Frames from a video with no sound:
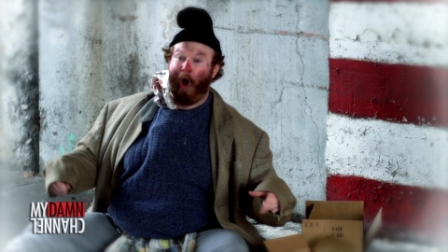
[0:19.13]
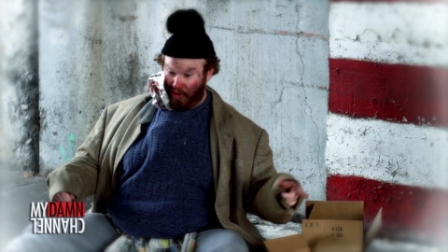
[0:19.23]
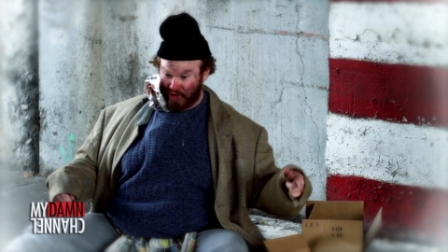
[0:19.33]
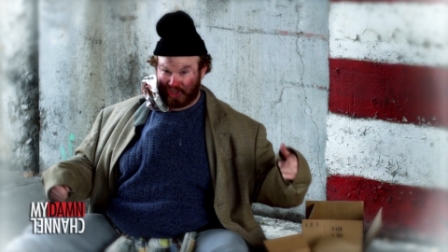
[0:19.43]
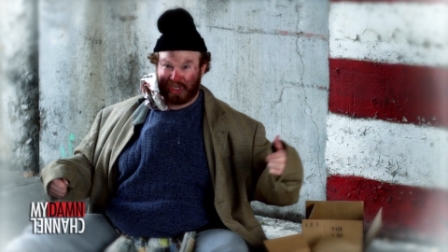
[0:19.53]

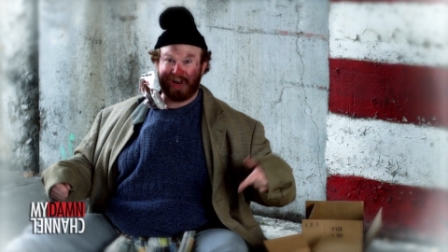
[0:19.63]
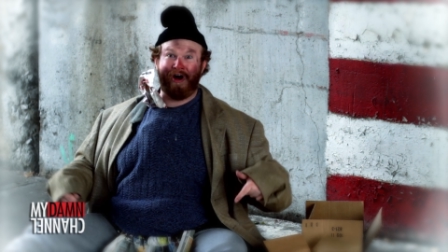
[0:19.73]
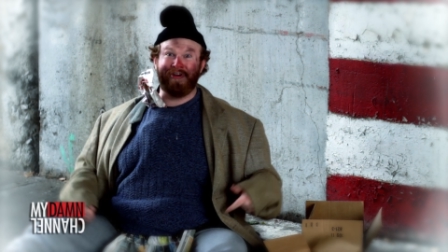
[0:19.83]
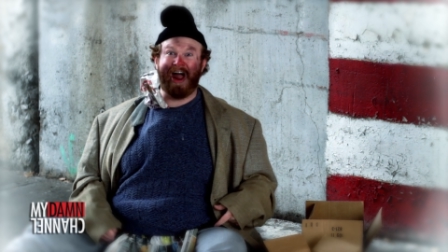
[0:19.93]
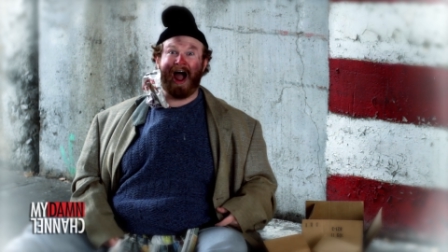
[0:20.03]
or just sit
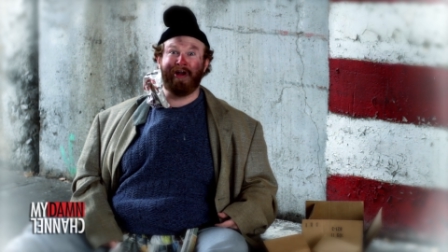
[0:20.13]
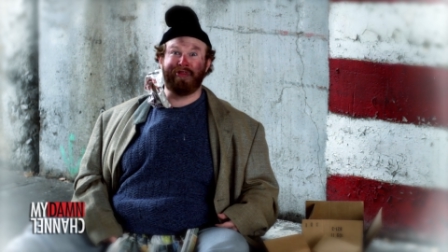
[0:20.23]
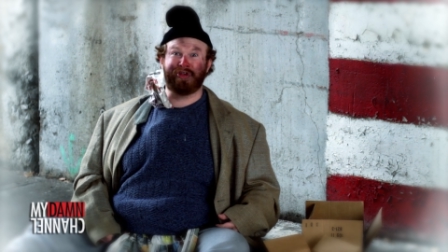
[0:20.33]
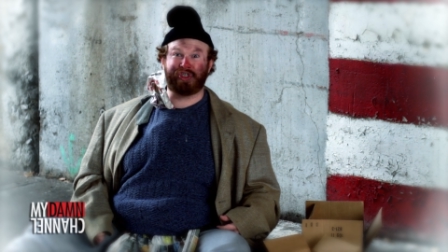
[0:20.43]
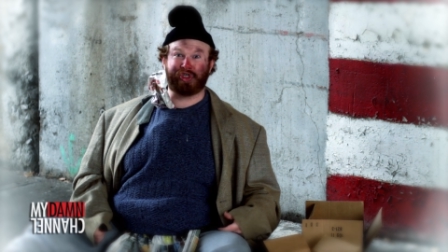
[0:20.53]
on down
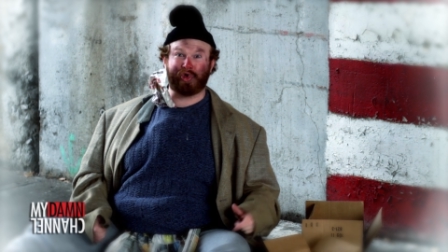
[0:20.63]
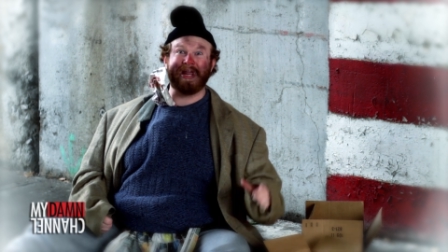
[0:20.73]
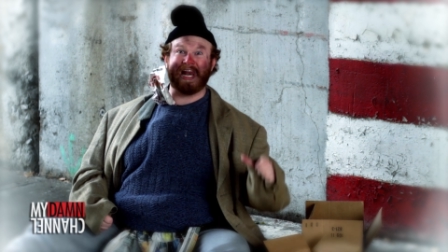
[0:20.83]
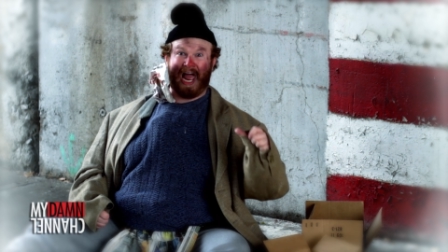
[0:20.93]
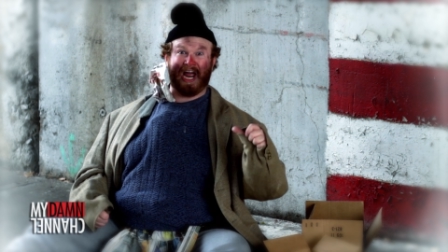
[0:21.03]
in the
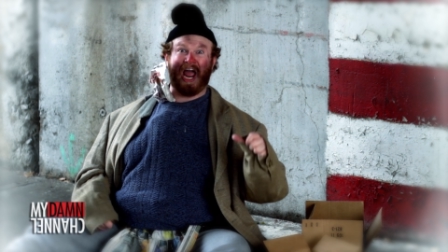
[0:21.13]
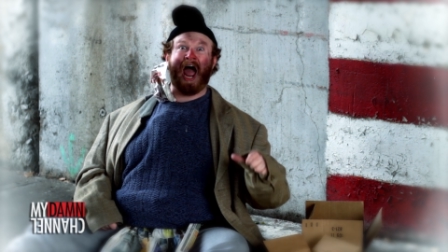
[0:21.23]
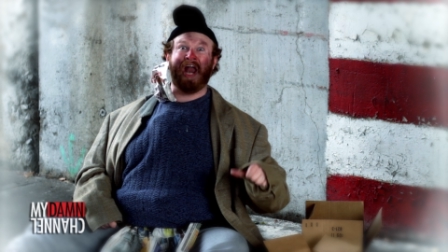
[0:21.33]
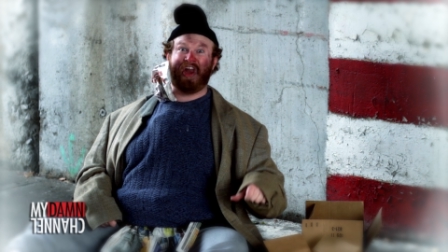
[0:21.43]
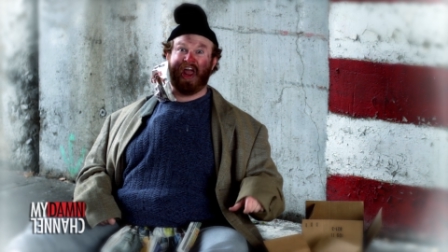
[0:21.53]
street like
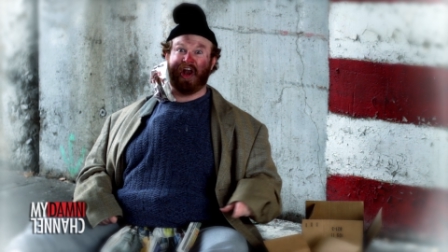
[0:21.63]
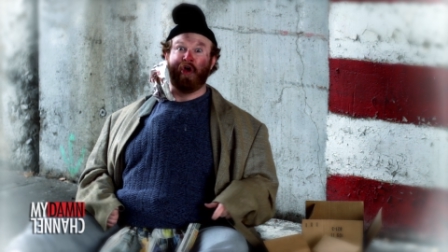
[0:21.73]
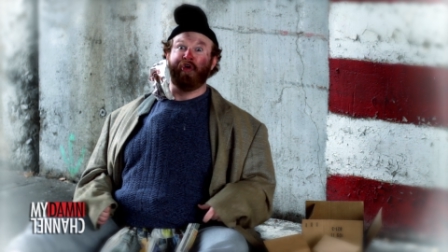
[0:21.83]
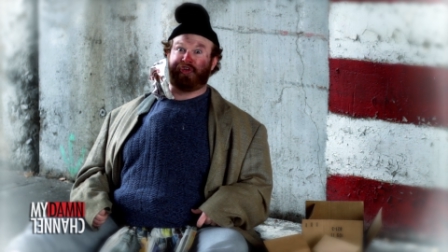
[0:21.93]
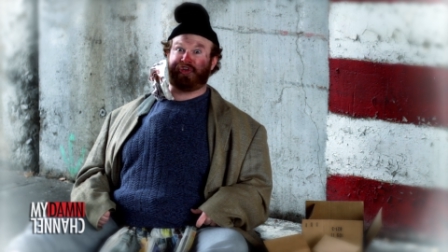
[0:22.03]
I did.
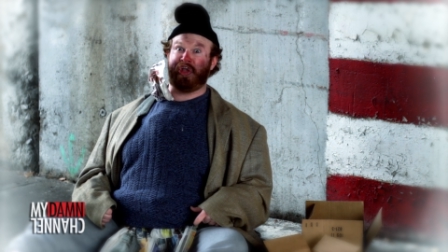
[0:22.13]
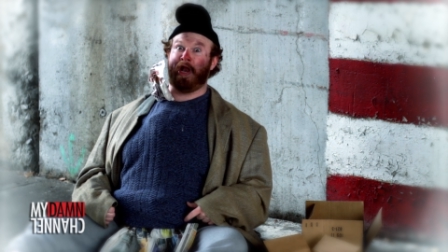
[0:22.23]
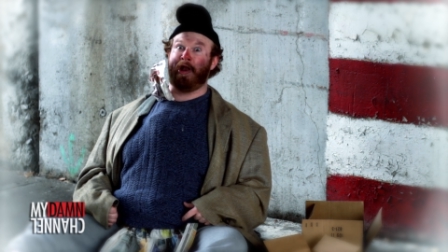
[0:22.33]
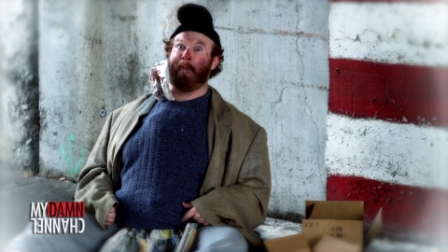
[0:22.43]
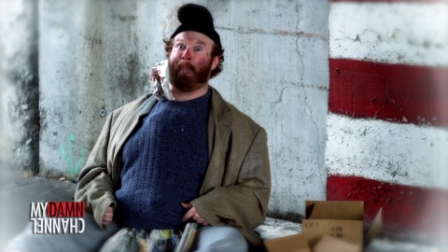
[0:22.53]
Sit
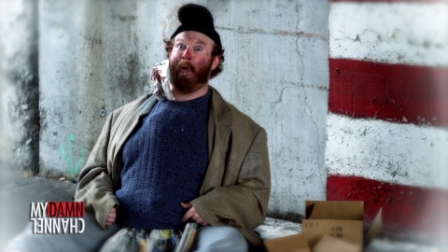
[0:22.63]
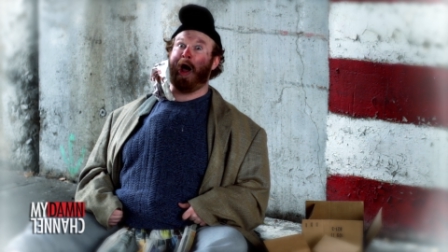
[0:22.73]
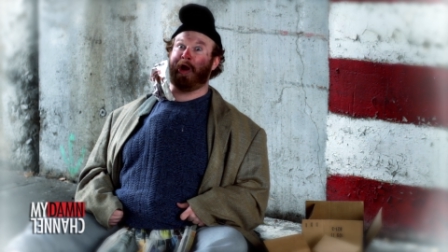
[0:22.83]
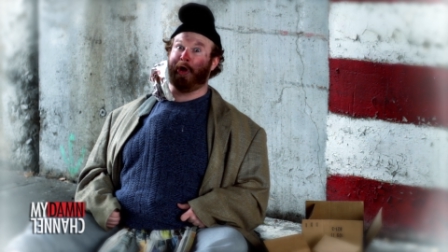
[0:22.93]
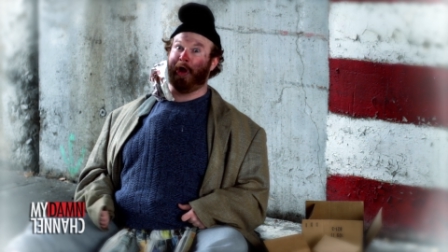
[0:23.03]
in the
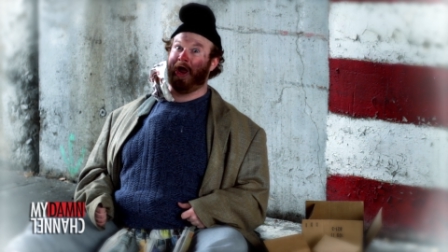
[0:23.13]
puddle.